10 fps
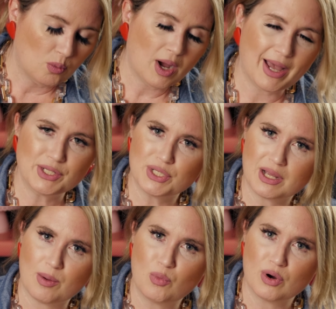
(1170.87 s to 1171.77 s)
Well, I should
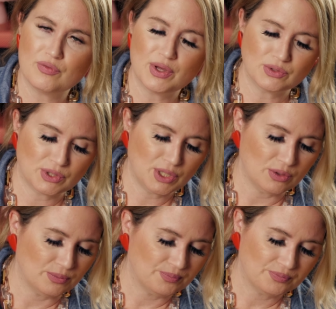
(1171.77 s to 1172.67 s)
have got more of those
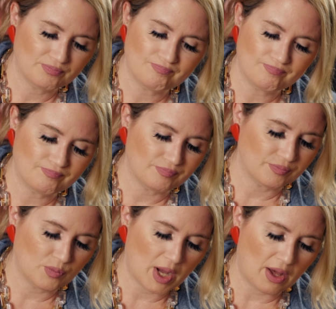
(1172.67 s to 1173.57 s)
too. Mm,
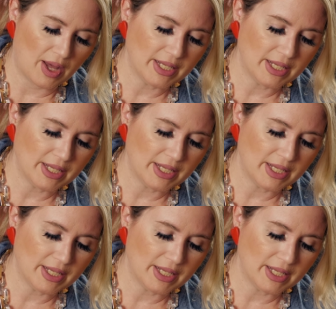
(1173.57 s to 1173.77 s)
wow.